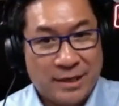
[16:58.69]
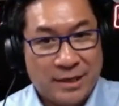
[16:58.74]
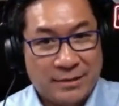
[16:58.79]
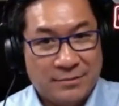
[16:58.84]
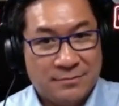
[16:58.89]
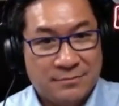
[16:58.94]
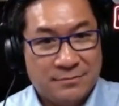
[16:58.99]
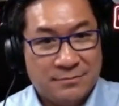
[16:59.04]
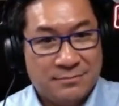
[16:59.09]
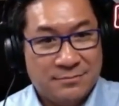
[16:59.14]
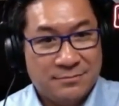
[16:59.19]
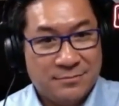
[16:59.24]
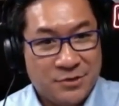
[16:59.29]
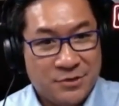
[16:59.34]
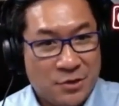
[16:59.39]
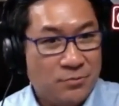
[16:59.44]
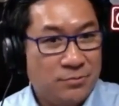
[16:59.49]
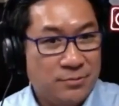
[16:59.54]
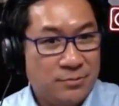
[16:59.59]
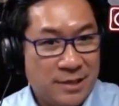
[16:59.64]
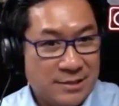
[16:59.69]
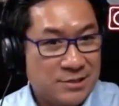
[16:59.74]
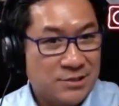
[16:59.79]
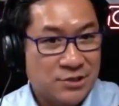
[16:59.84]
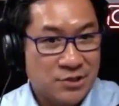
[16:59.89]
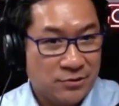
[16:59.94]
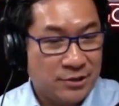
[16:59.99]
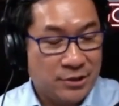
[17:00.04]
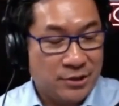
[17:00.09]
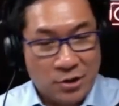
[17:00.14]
that don't
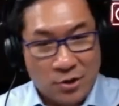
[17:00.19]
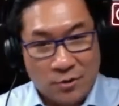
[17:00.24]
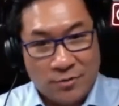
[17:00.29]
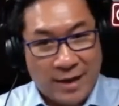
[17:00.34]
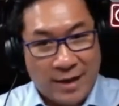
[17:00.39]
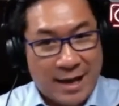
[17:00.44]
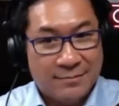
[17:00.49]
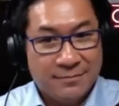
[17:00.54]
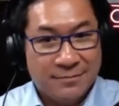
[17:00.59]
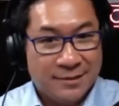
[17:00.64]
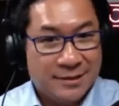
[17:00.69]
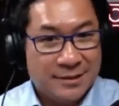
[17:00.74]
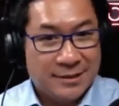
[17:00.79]
necessarily know that,